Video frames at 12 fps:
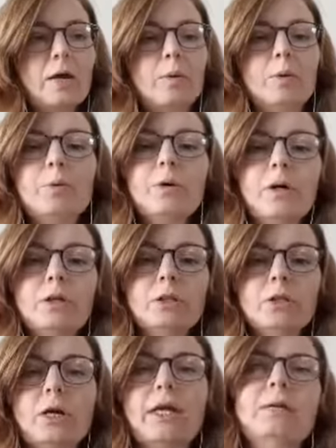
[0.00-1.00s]
We were going to
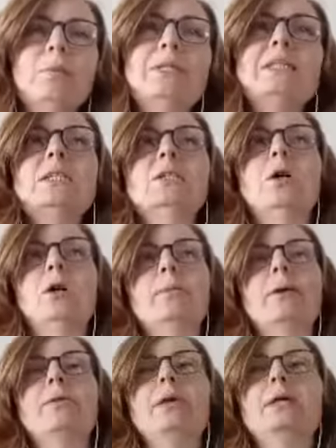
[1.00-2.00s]
talk, and we did talk
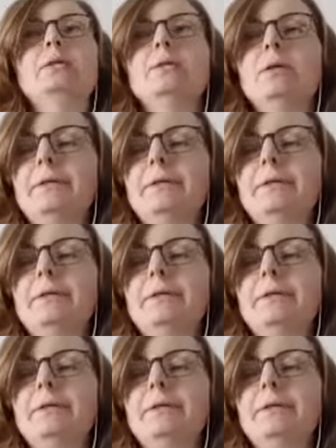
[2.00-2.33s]
about that.